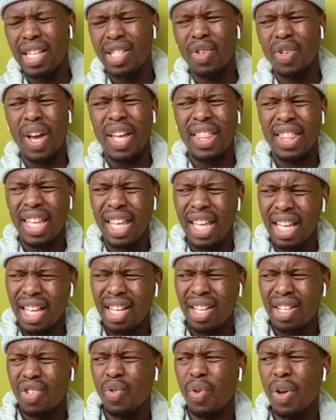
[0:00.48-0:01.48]
So I
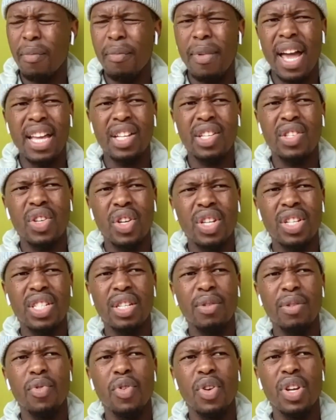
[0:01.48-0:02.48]
think during my
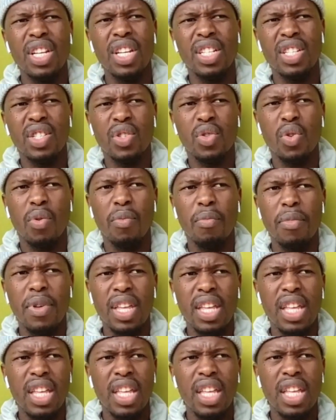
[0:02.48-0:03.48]
internship really just taught
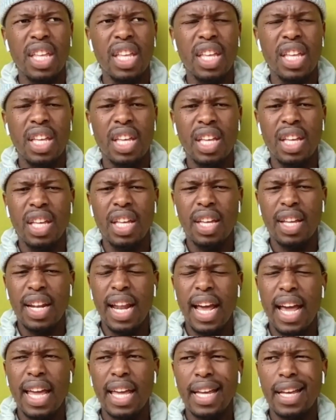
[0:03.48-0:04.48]
me
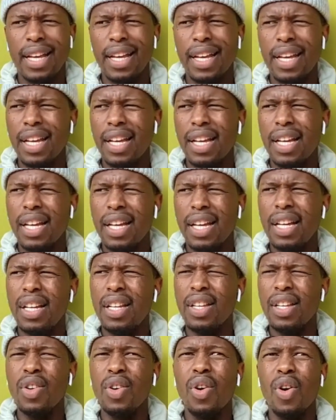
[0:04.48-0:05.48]
like,
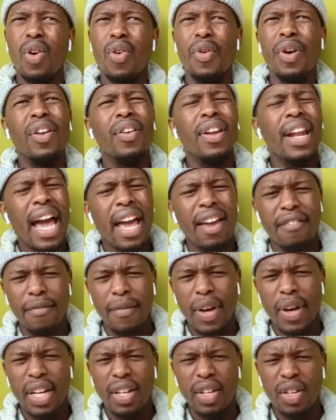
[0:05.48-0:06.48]
real life,
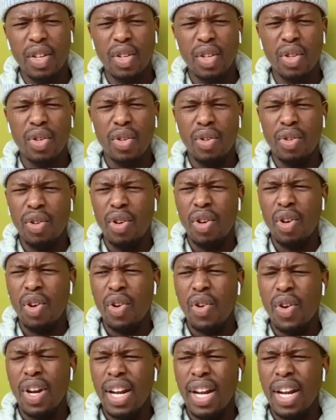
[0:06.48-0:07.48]
man,
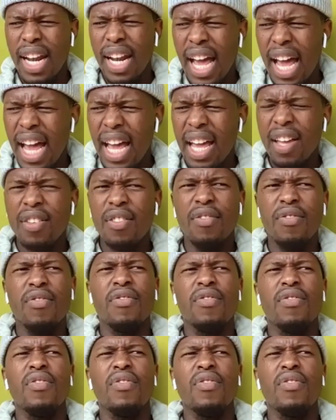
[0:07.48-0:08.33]
real life.